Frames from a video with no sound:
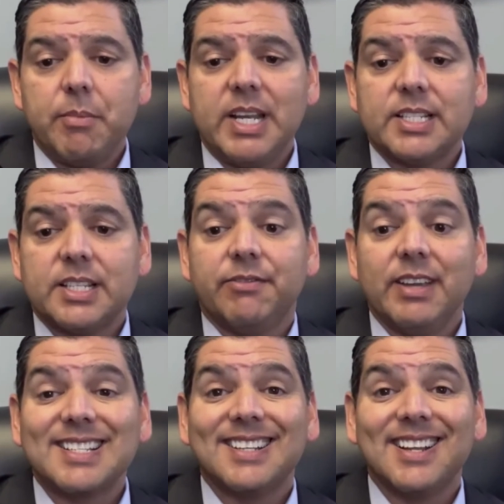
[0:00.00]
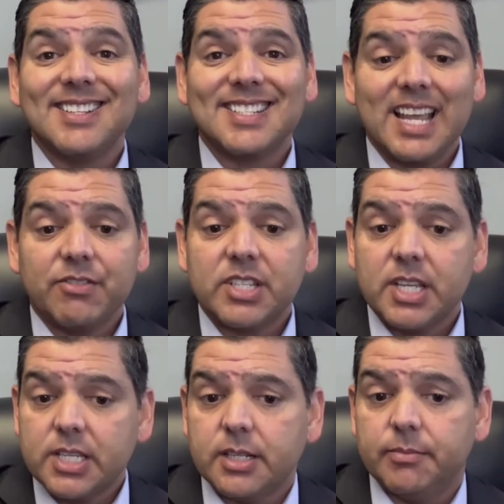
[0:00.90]
remedies to fix an
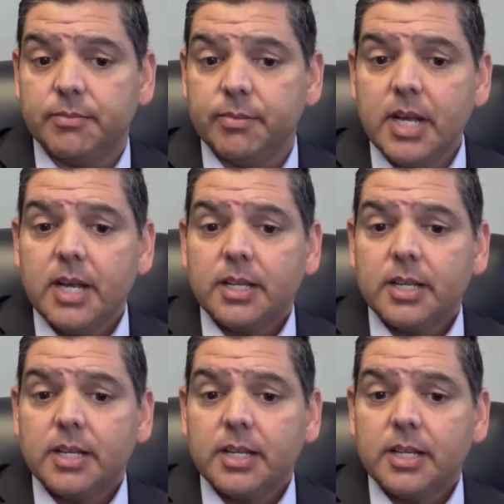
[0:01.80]
unsafe system.